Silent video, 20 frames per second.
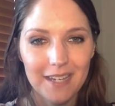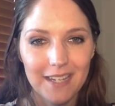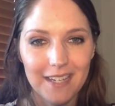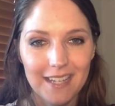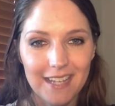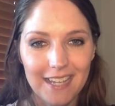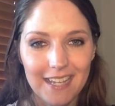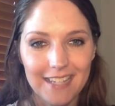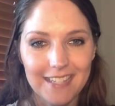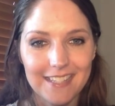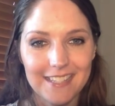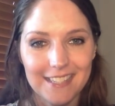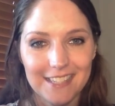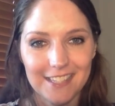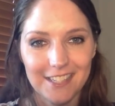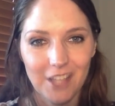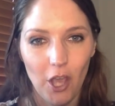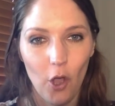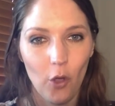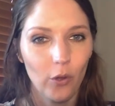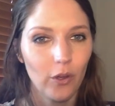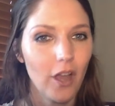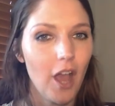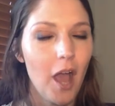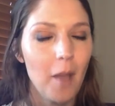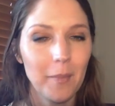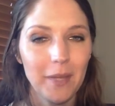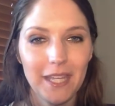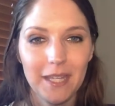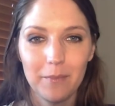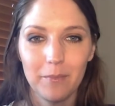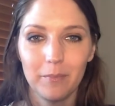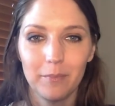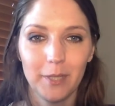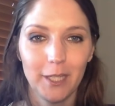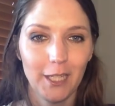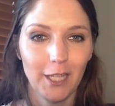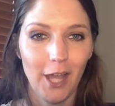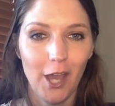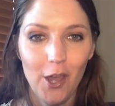yes, so comment
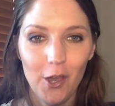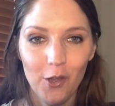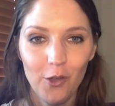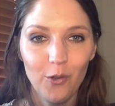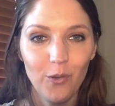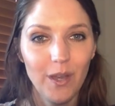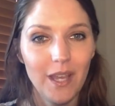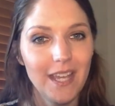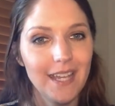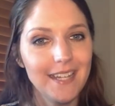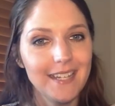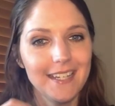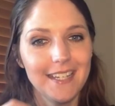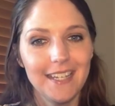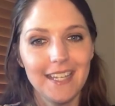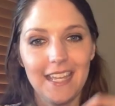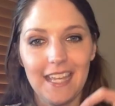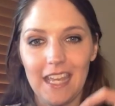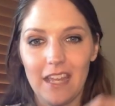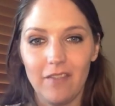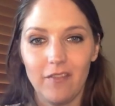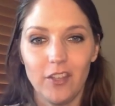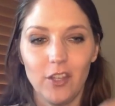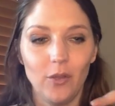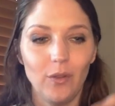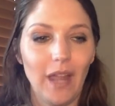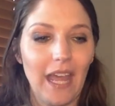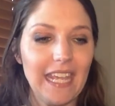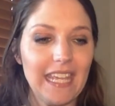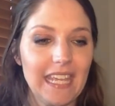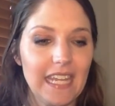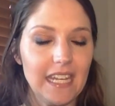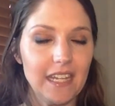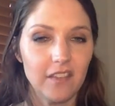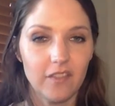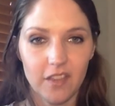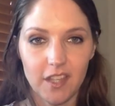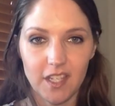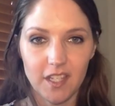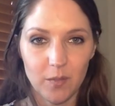below if you like any
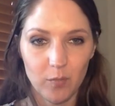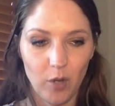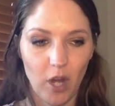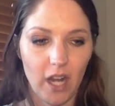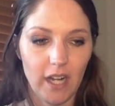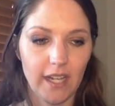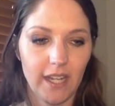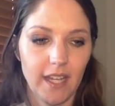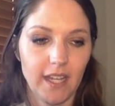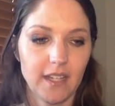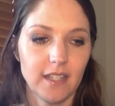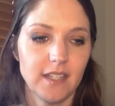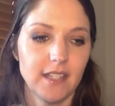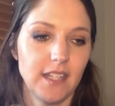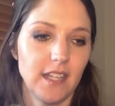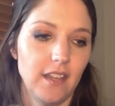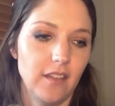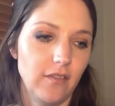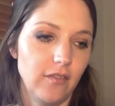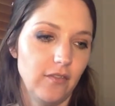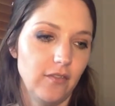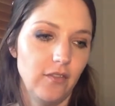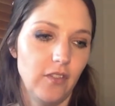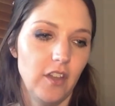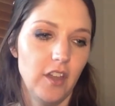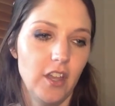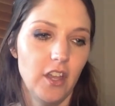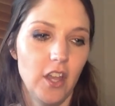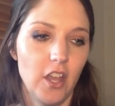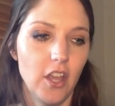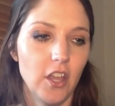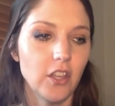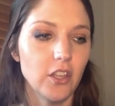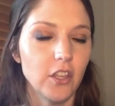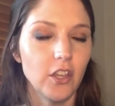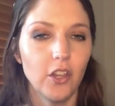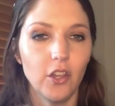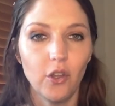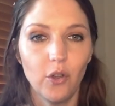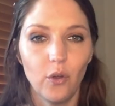of these products, if
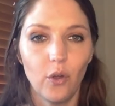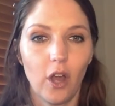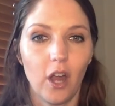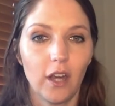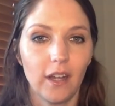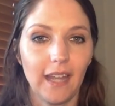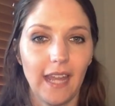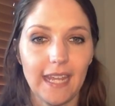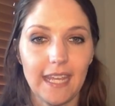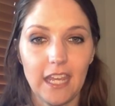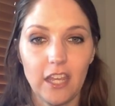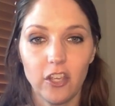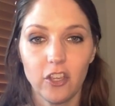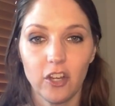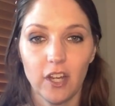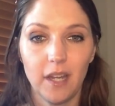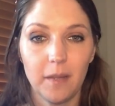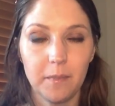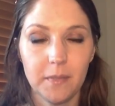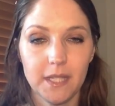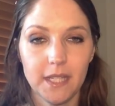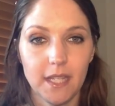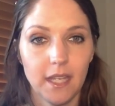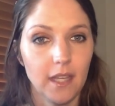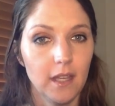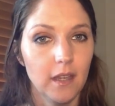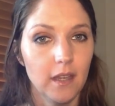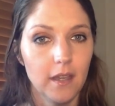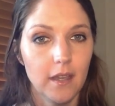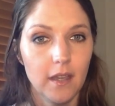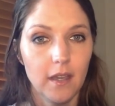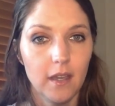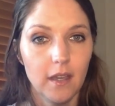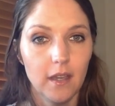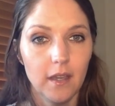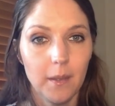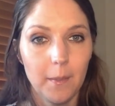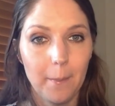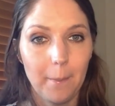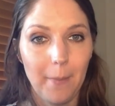you are liking your Ipsy
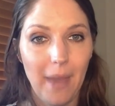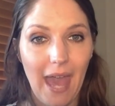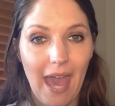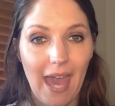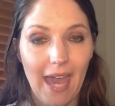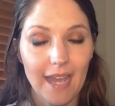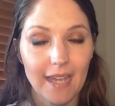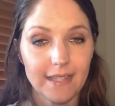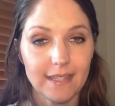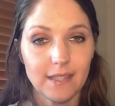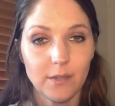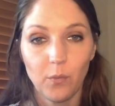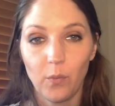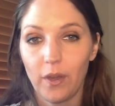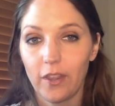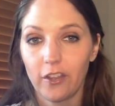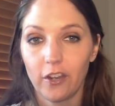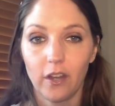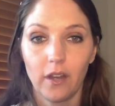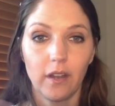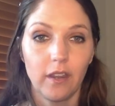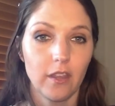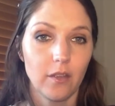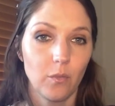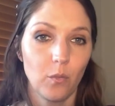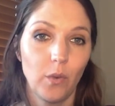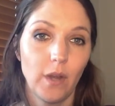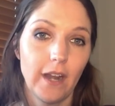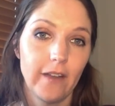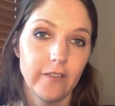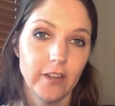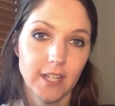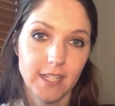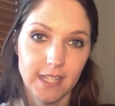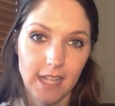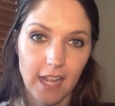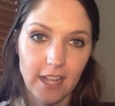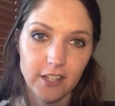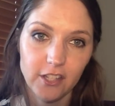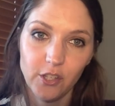bags, whatever
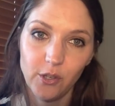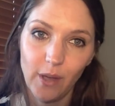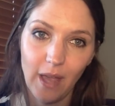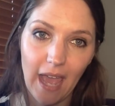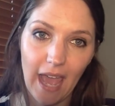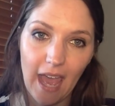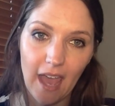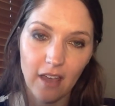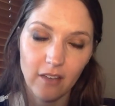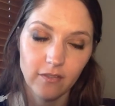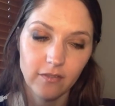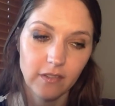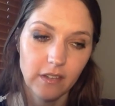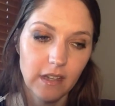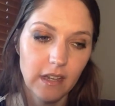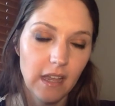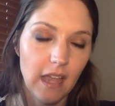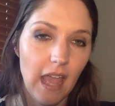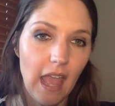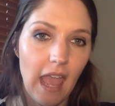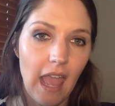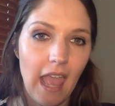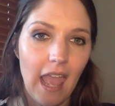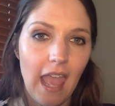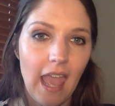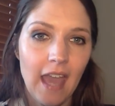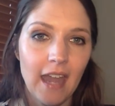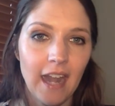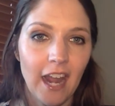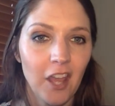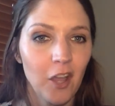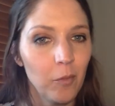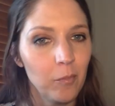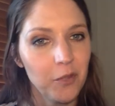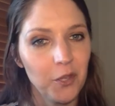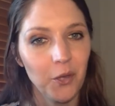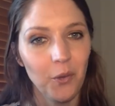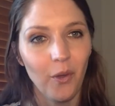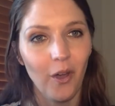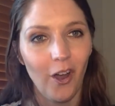size you have. And I hope
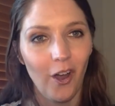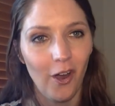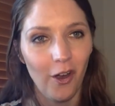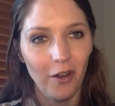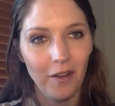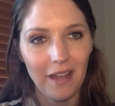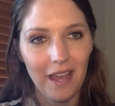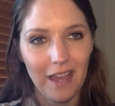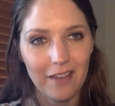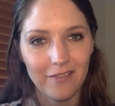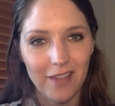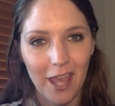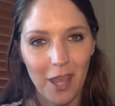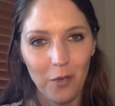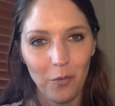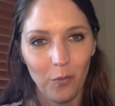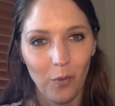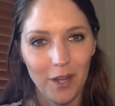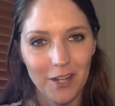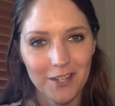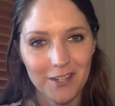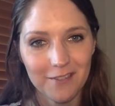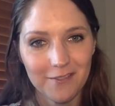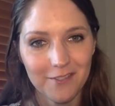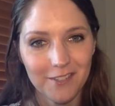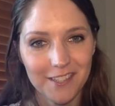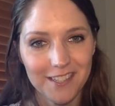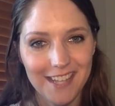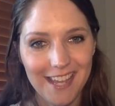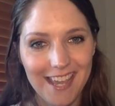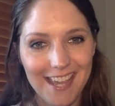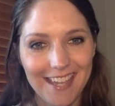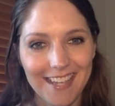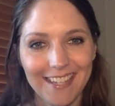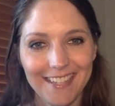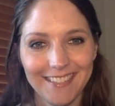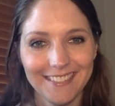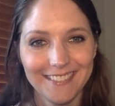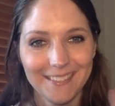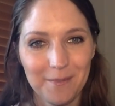you all have a wonderful day.
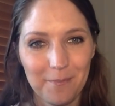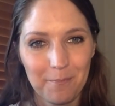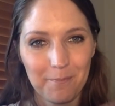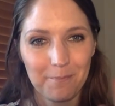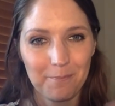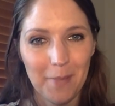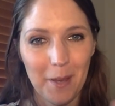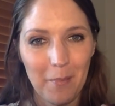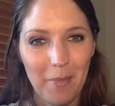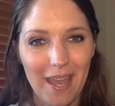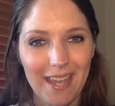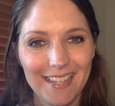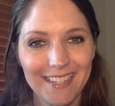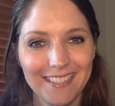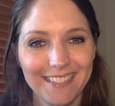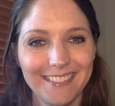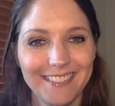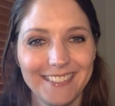Bye-bye.